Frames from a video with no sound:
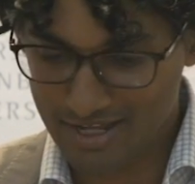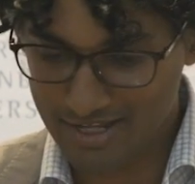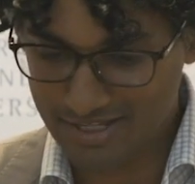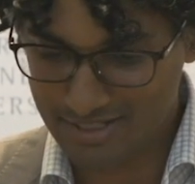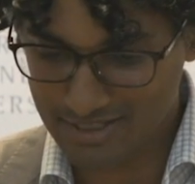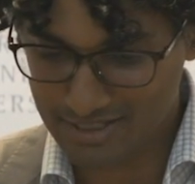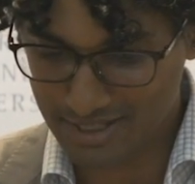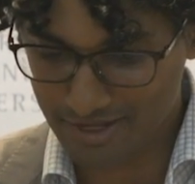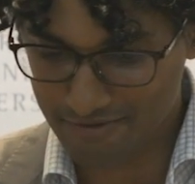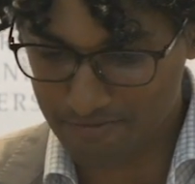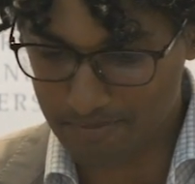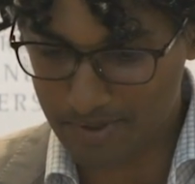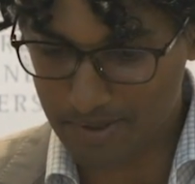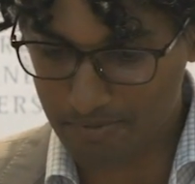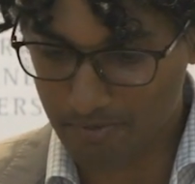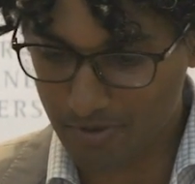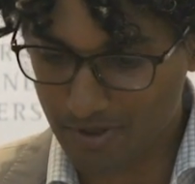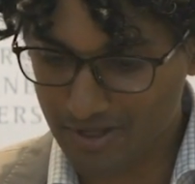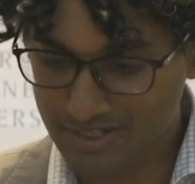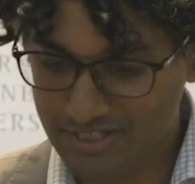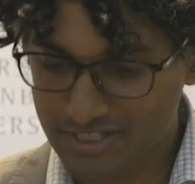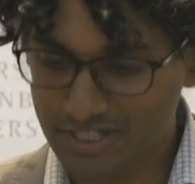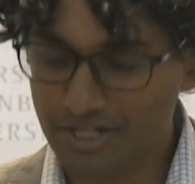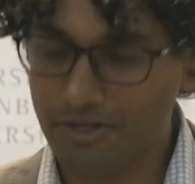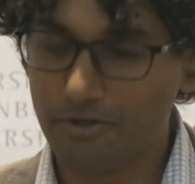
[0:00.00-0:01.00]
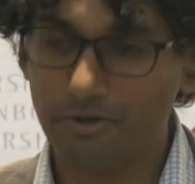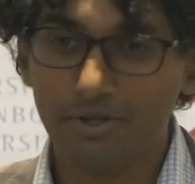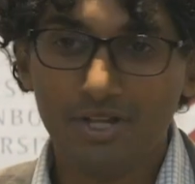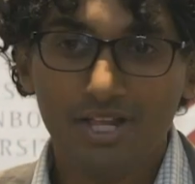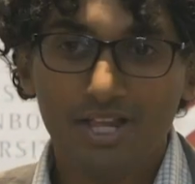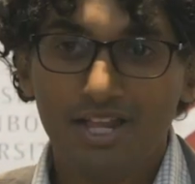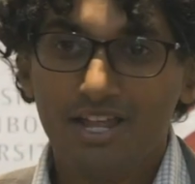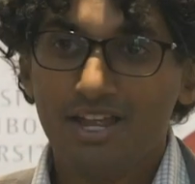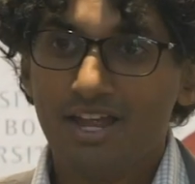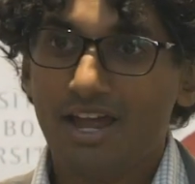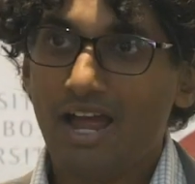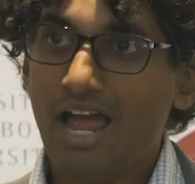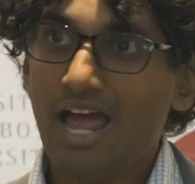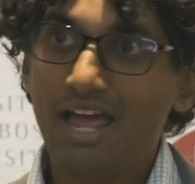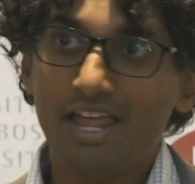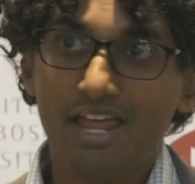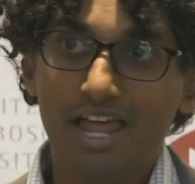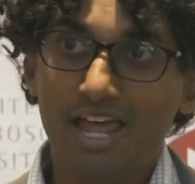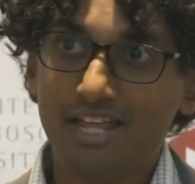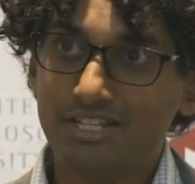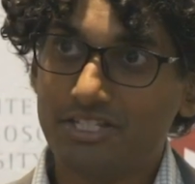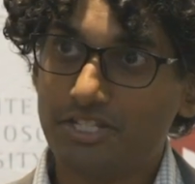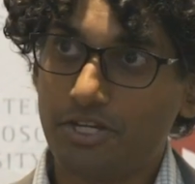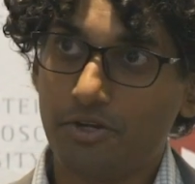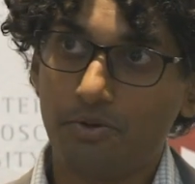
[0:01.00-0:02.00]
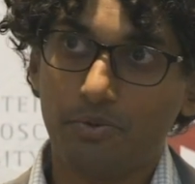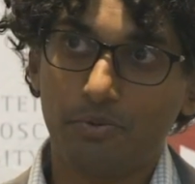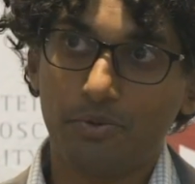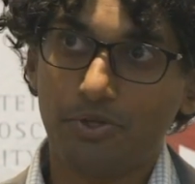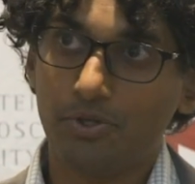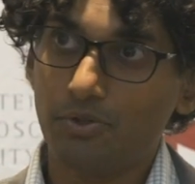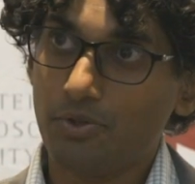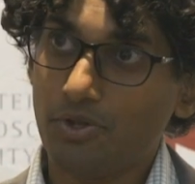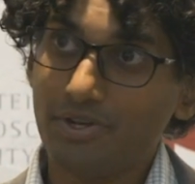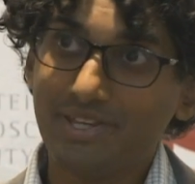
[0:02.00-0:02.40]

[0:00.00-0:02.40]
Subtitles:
Enslaved people. And so you